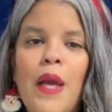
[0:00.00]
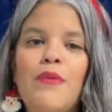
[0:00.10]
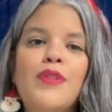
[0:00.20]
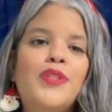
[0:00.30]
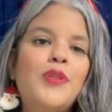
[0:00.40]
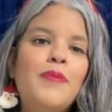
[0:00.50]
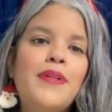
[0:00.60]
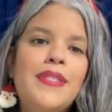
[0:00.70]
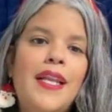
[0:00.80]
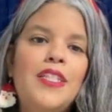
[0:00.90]
We're super
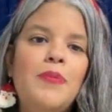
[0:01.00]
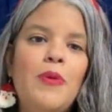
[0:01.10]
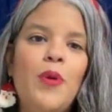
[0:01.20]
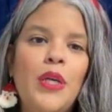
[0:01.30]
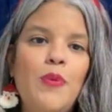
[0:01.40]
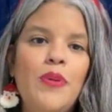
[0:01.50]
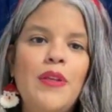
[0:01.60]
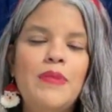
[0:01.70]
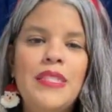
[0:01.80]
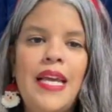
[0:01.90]
excited to be working with
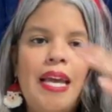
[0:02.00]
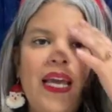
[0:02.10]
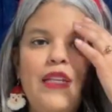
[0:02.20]
them today.